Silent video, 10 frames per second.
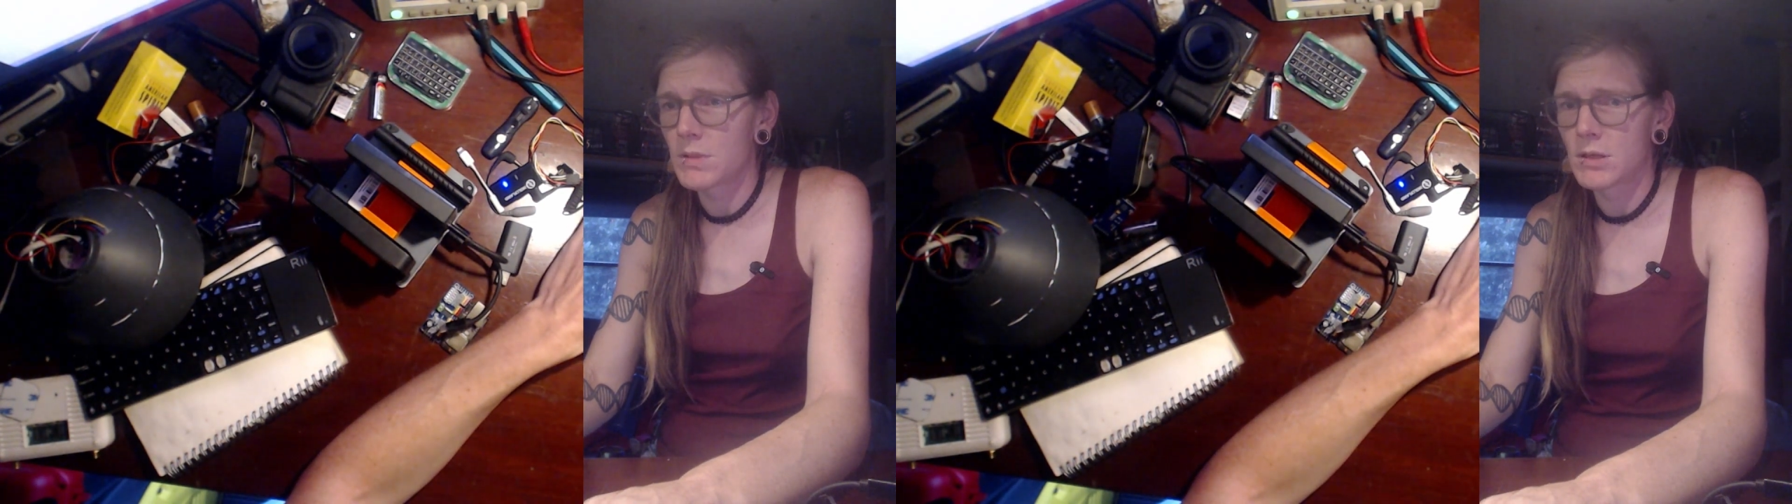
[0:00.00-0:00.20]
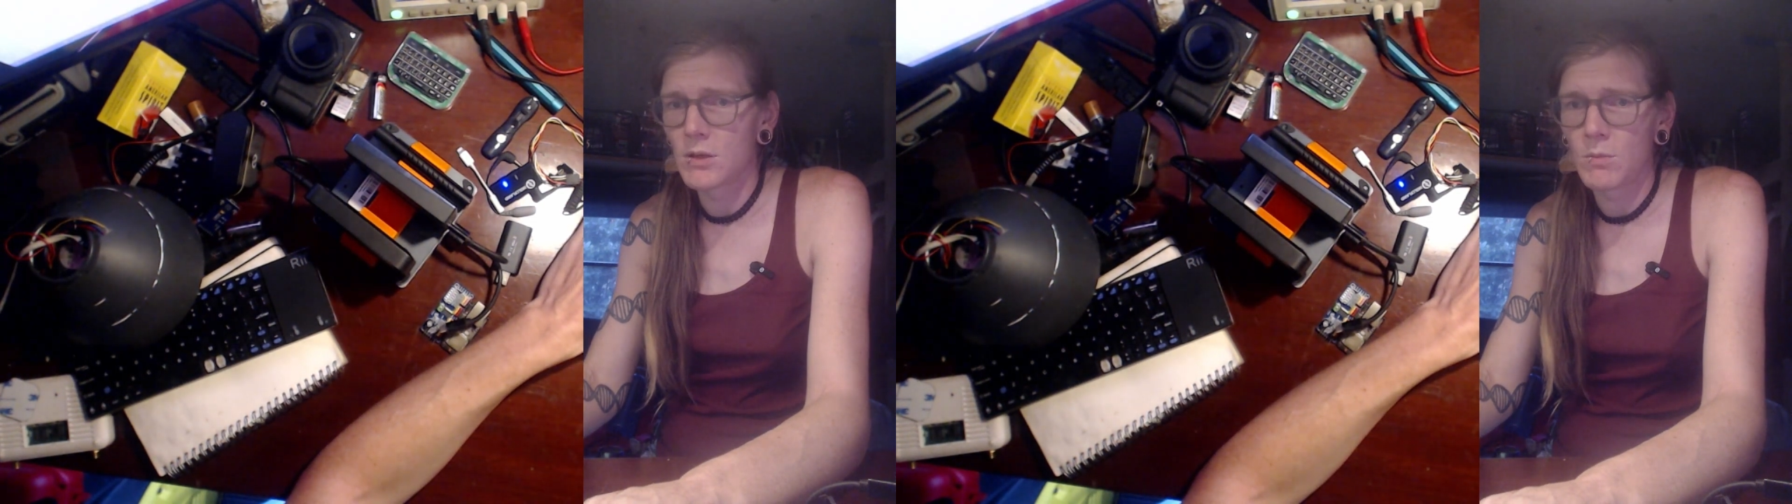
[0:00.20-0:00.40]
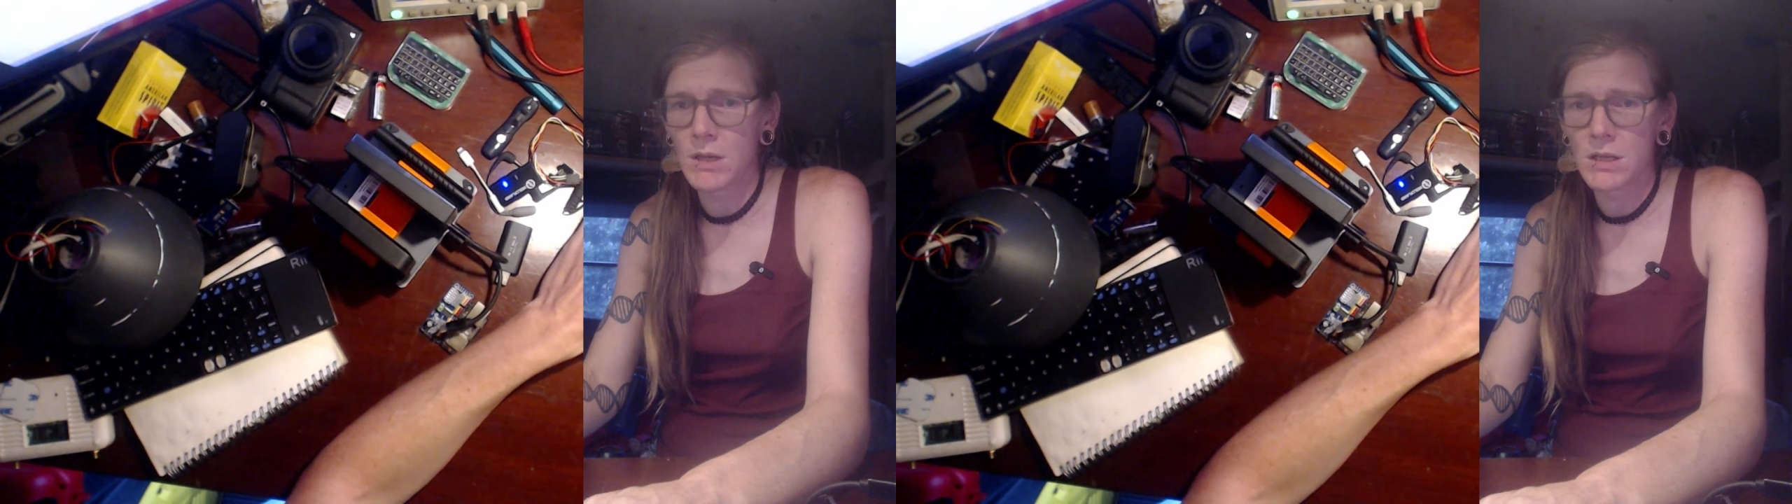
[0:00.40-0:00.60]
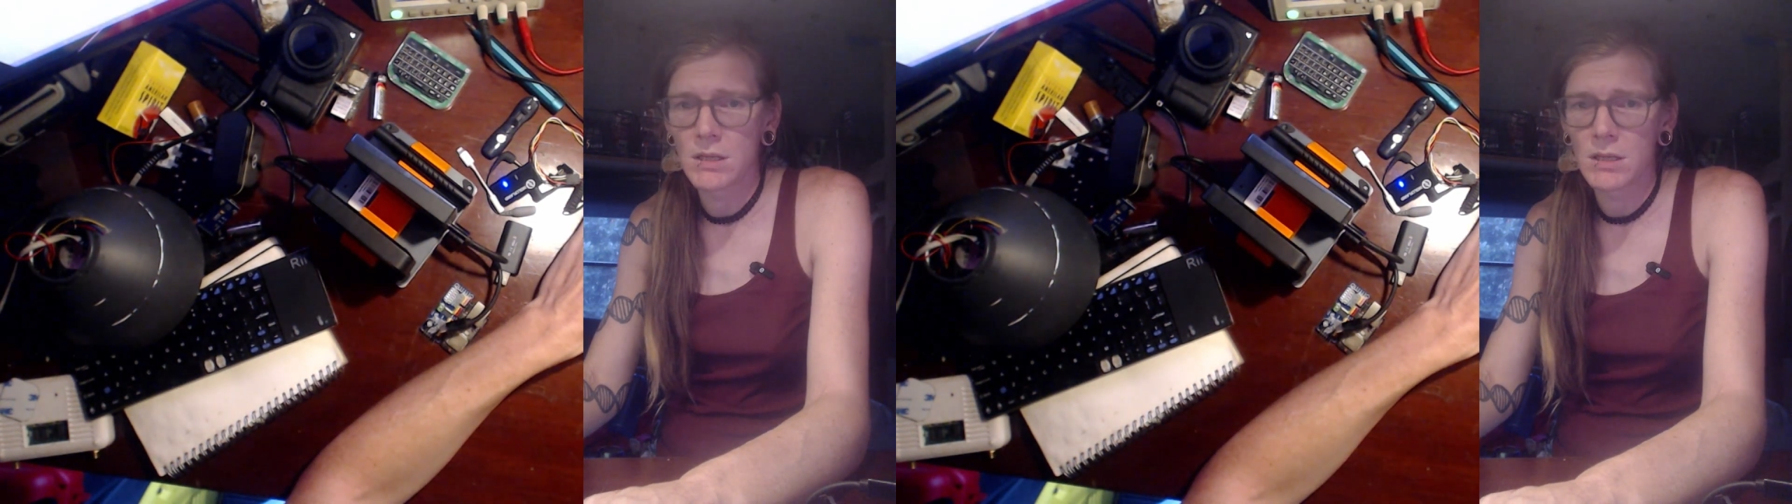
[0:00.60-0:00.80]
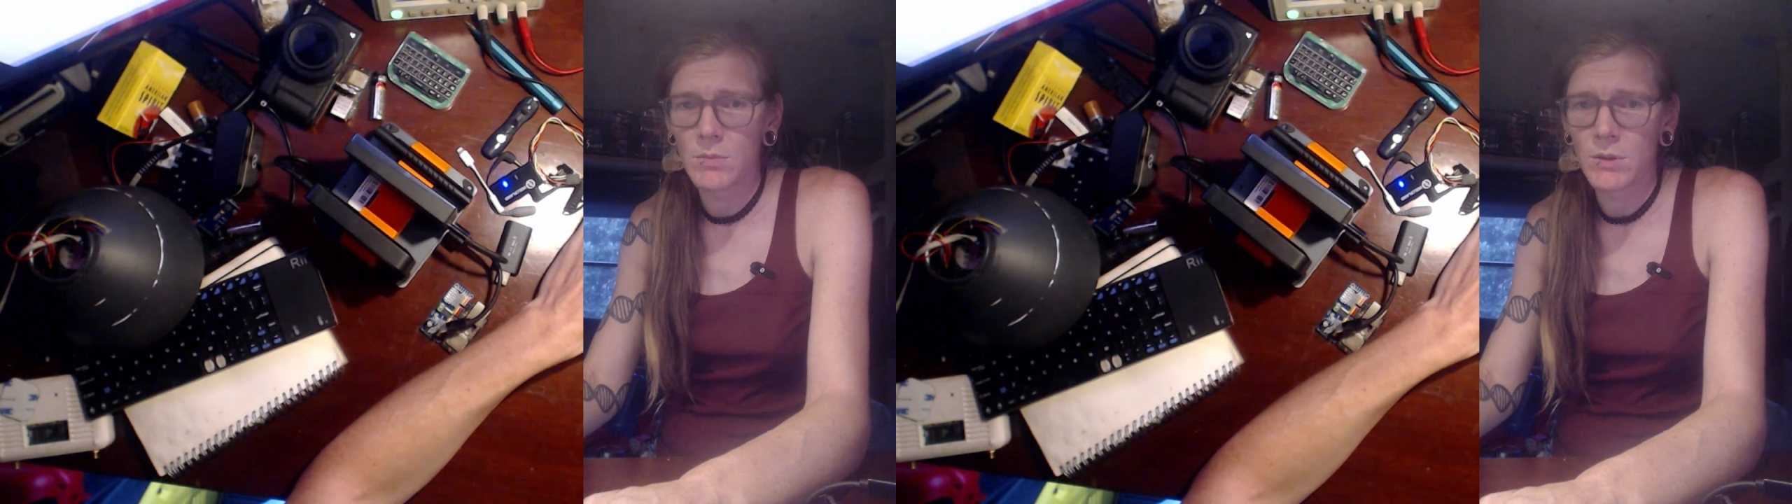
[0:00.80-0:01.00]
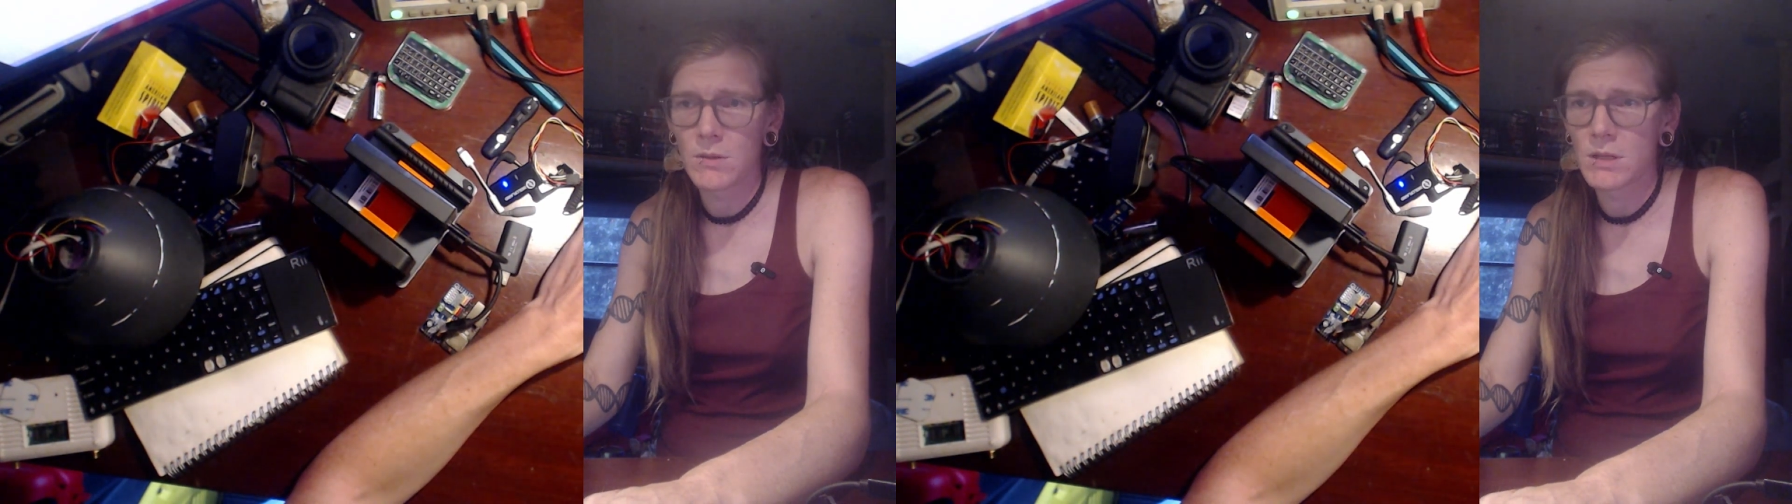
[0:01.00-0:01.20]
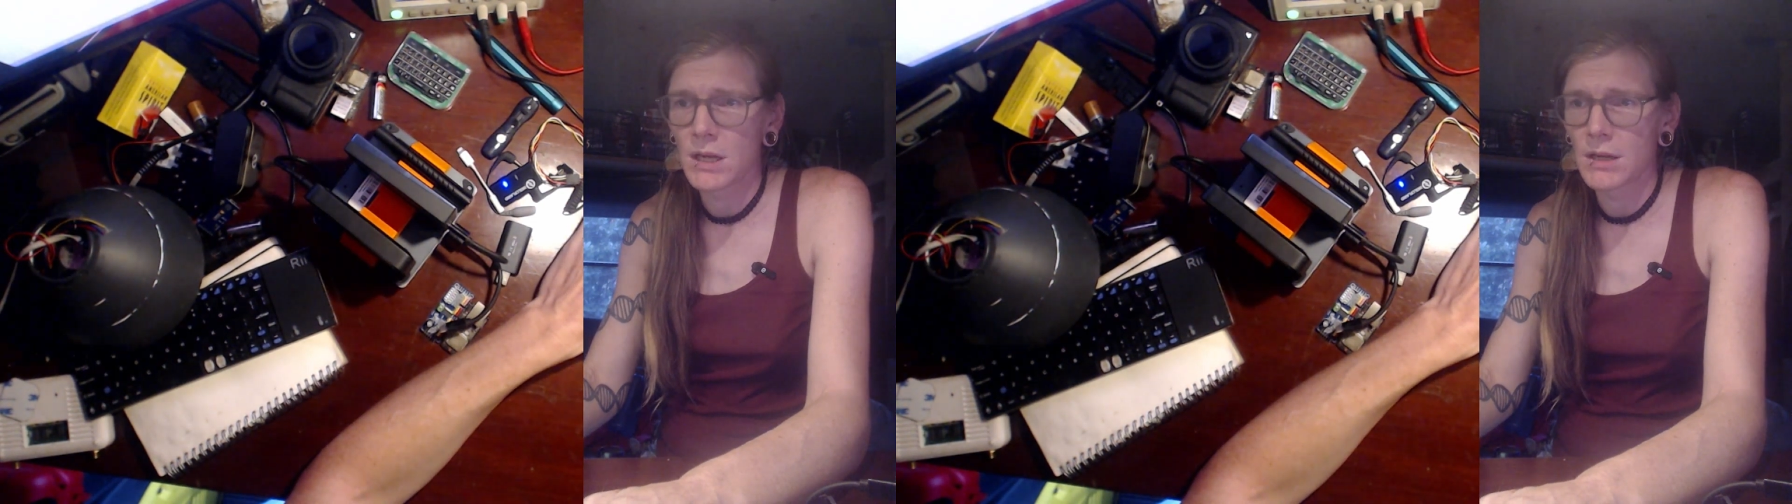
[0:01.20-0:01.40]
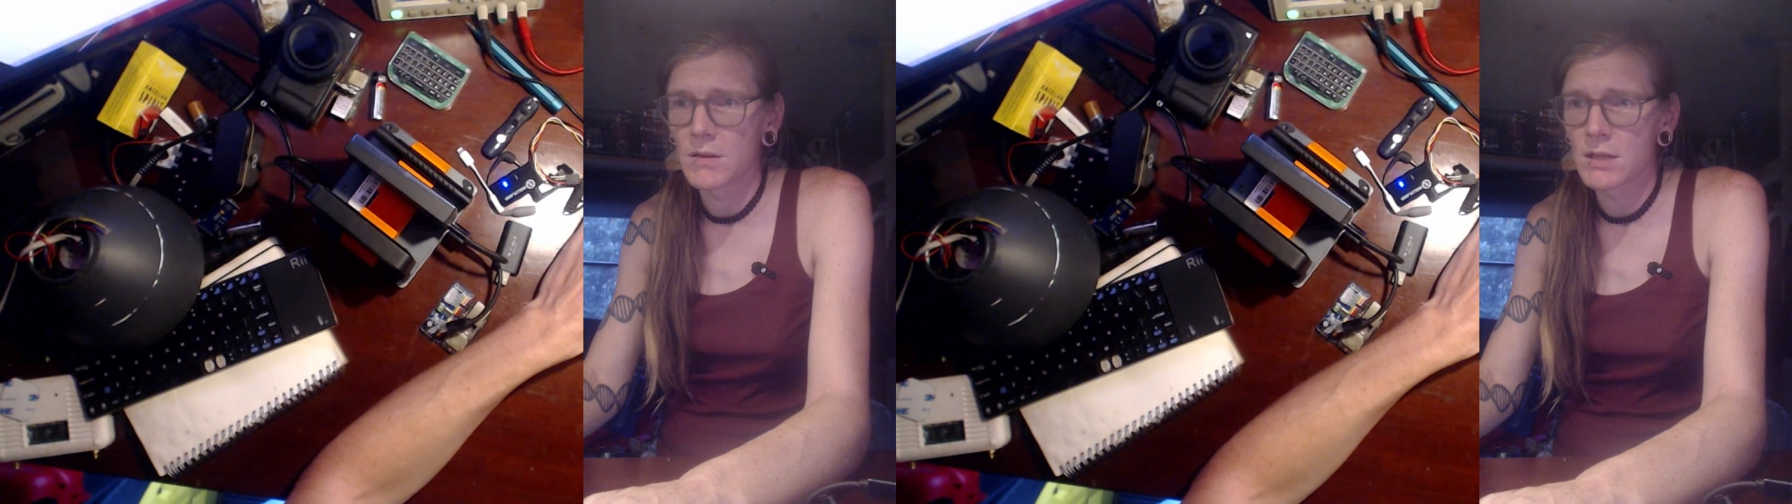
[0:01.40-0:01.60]
too many CPU
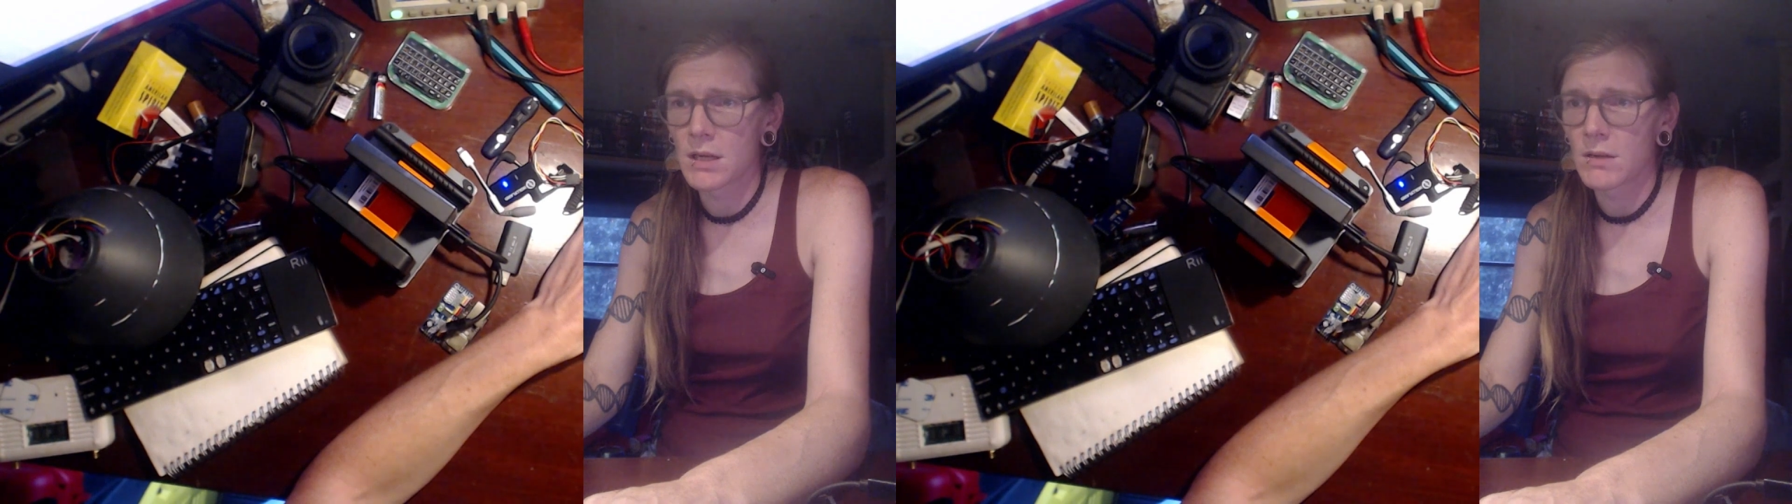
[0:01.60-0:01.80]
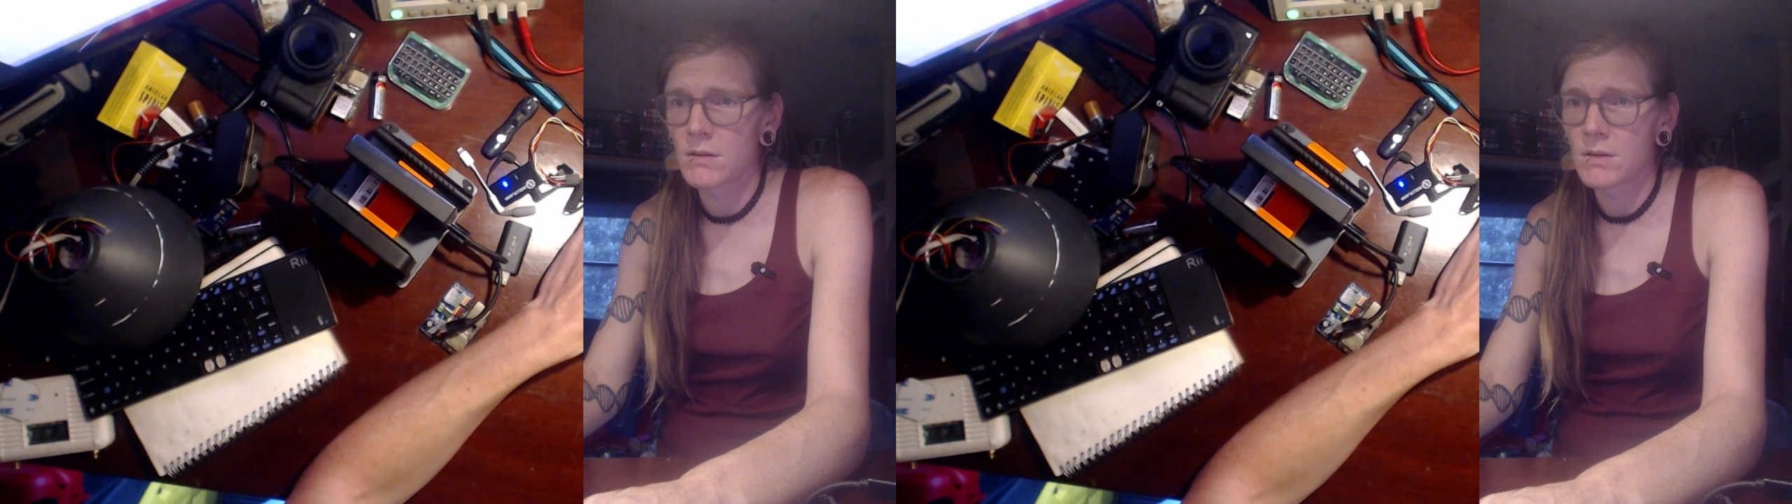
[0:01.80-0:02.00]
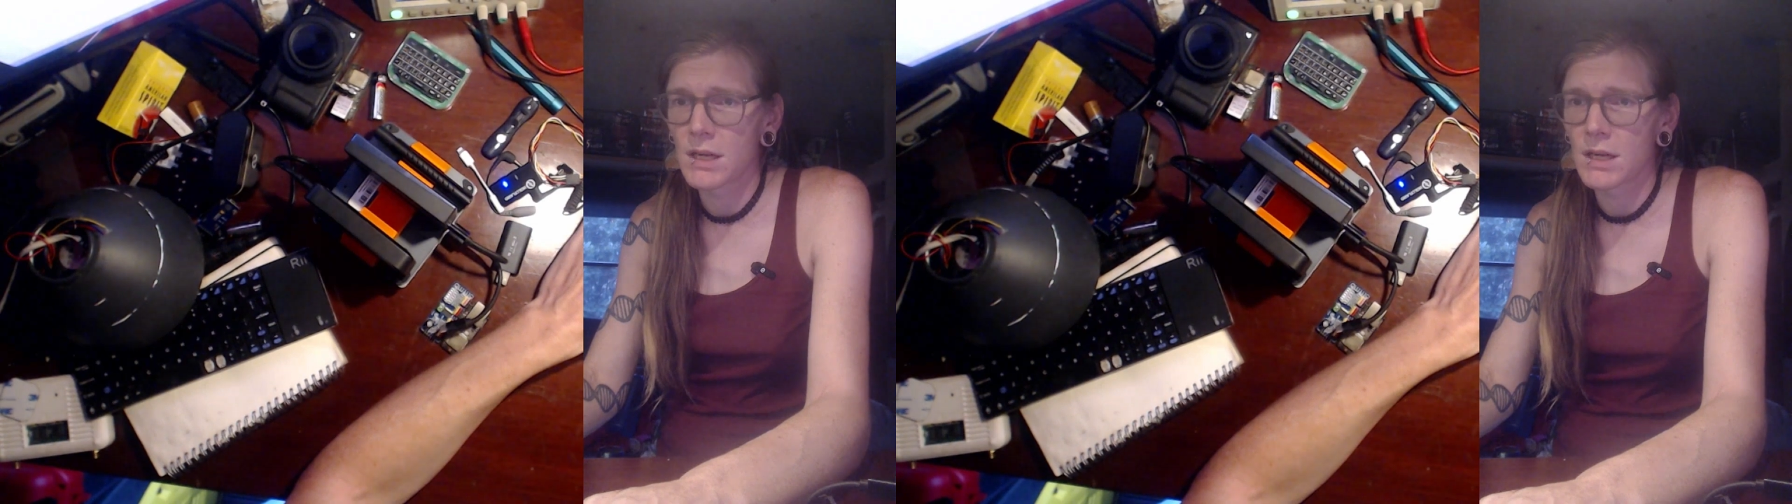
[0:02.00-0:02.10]
cycles,